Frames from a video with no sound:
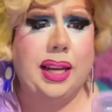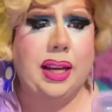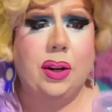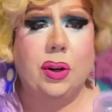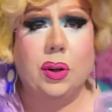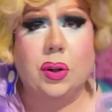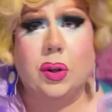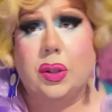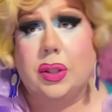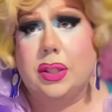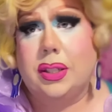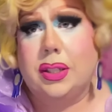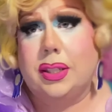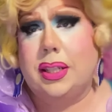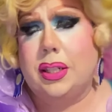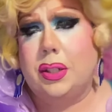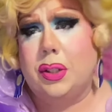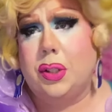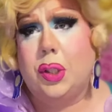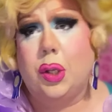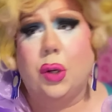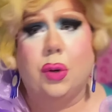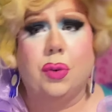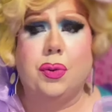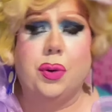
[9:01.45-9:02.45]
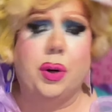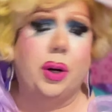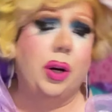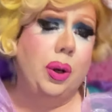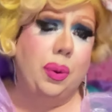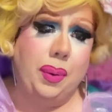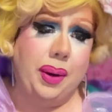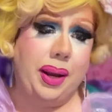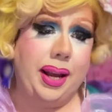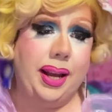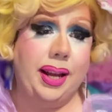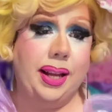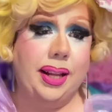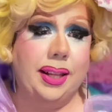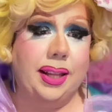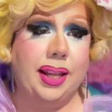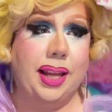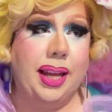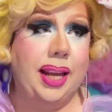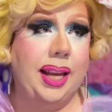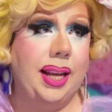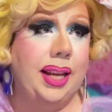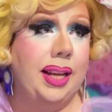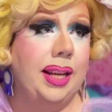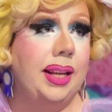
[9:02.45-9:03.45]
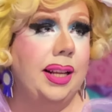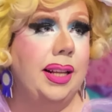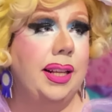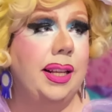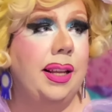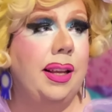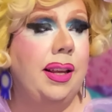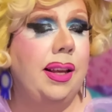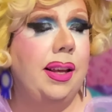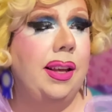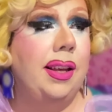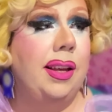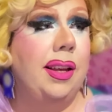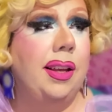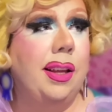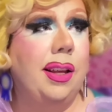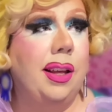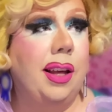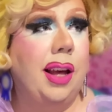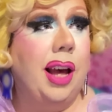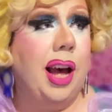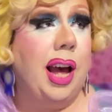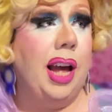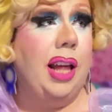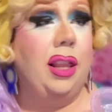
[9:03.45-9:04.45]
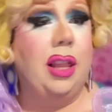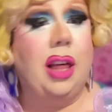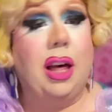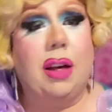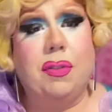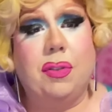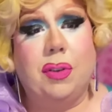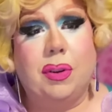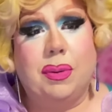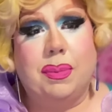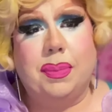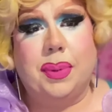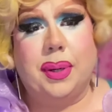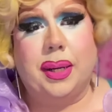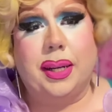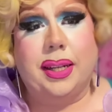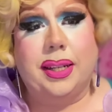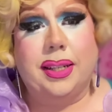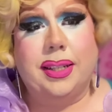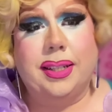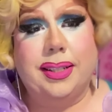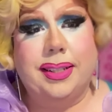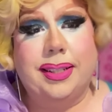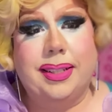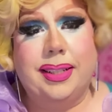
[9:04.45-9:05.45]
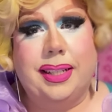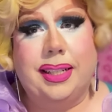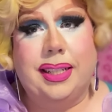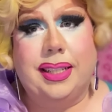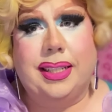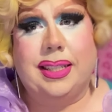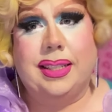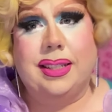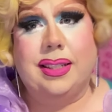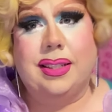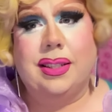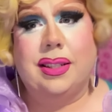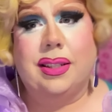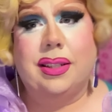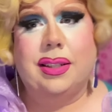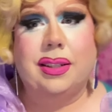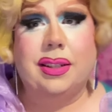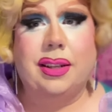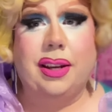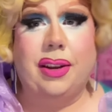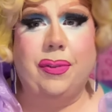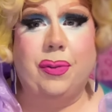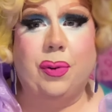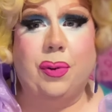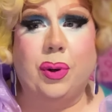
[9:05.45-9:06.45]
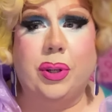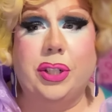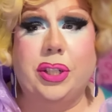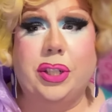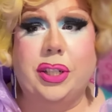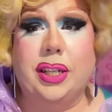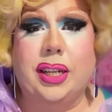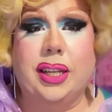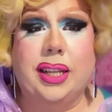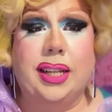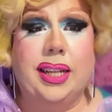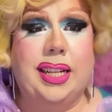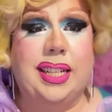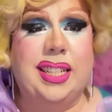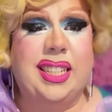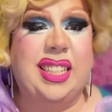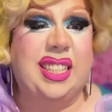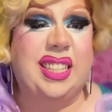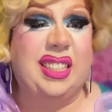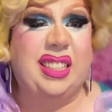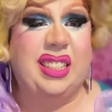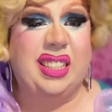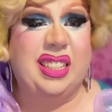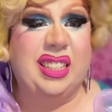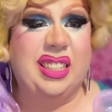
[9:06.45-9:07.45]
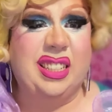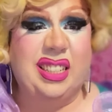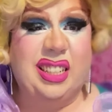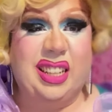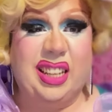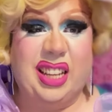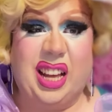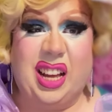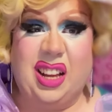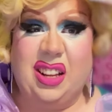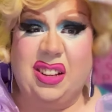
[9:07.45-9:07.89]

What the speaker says: girls, they're so far away. Like I love them, but it's unfortunately a distant love.